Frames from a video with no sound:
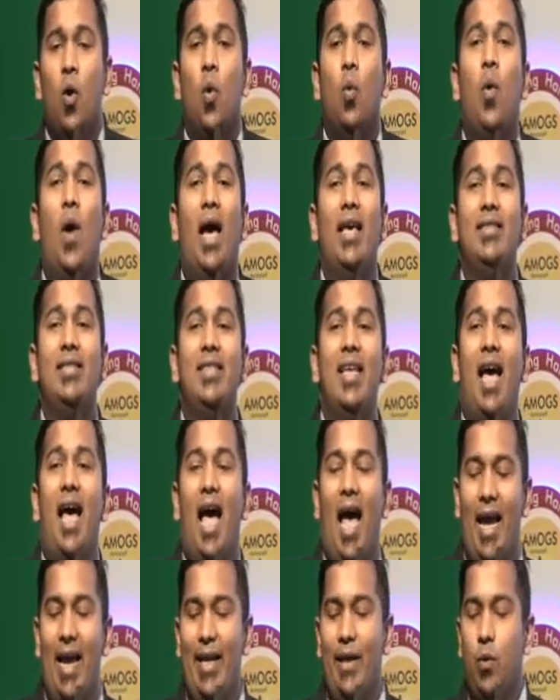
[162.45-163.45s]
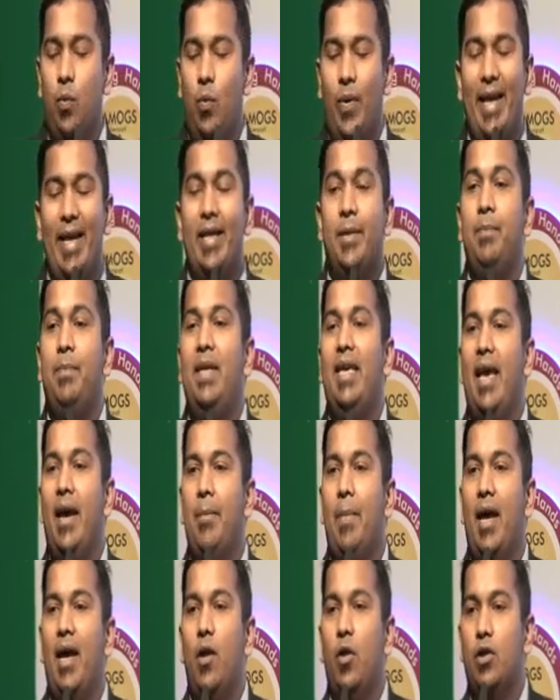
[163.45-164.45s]
Why is the height, weight,
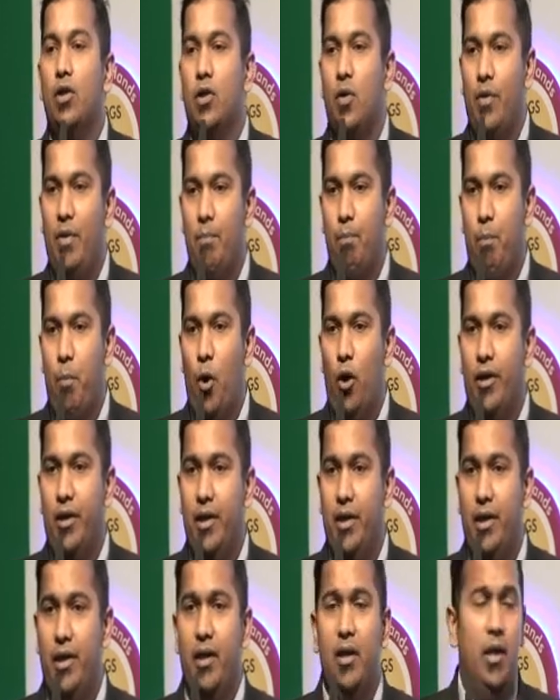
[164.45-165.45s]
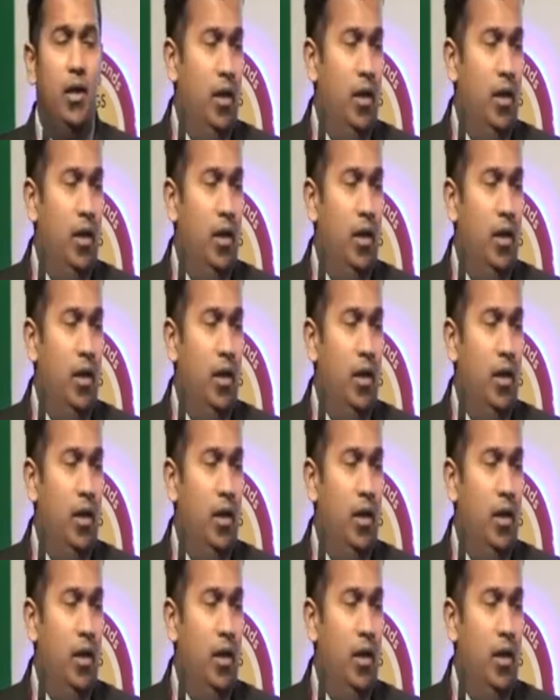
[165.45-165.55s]
BMI also important?